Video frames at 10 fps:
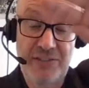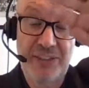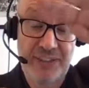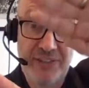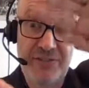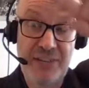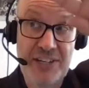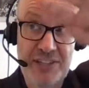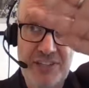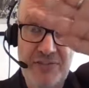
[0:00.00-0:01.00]
in those
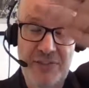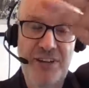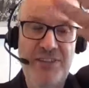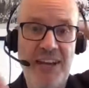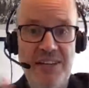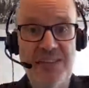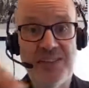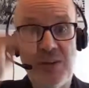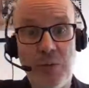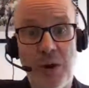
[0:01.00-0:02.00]
regions, flu strains, to
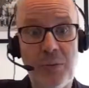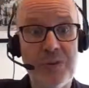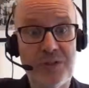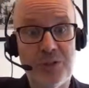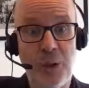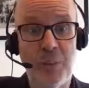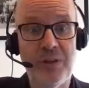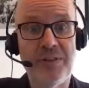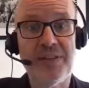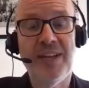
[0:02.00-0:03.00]
see what ones are
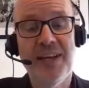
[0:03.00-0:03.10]
dominant,